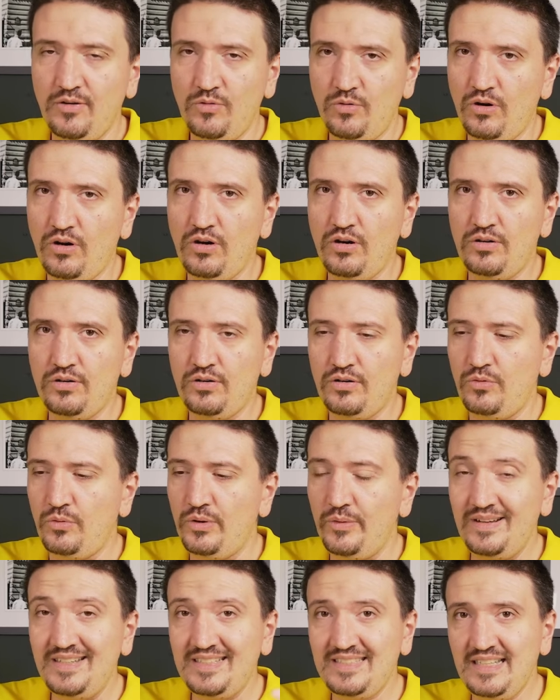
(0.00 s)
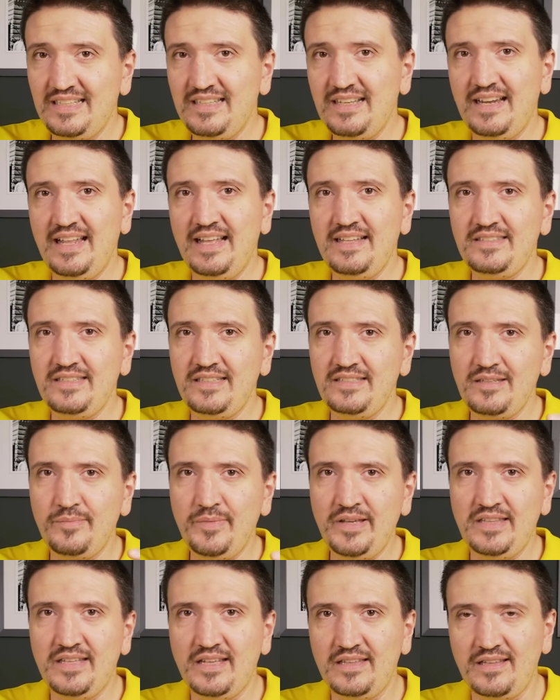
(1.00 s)
Whoa, we will see the lenses
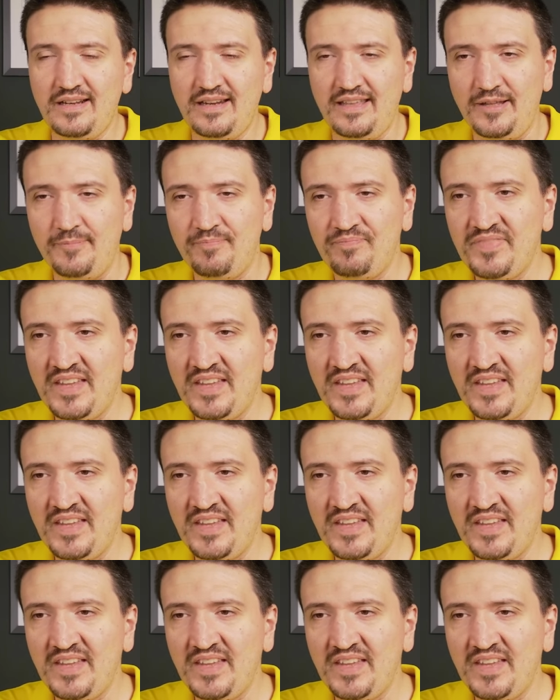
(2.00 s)
immediately.